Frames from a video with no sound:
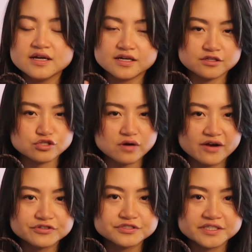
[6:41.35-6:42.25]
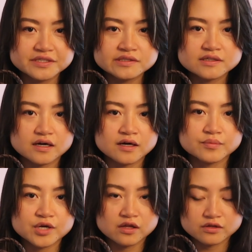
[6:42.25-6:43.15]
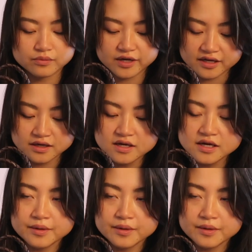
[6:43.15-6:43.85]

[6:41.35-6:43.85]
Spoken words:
in the travertine colorway,